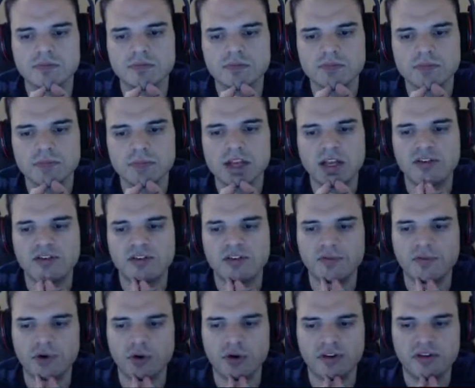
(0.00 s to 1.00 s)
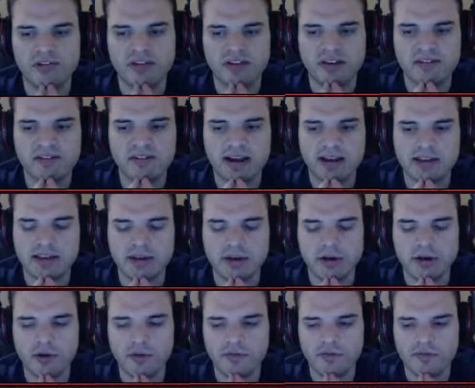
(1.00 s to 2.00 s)
Sylveon isn't exactly
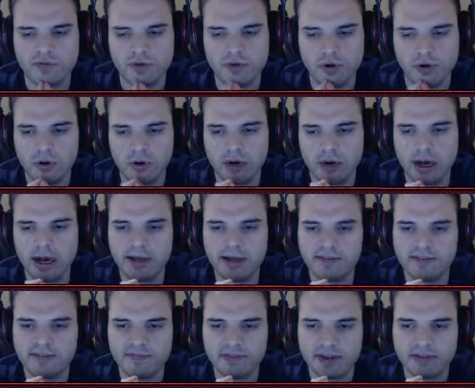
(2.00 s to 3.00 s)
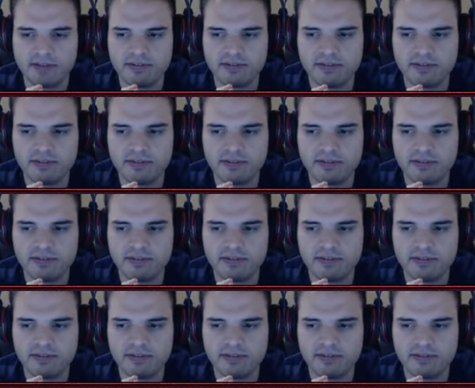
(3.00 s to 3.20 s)
known for defense.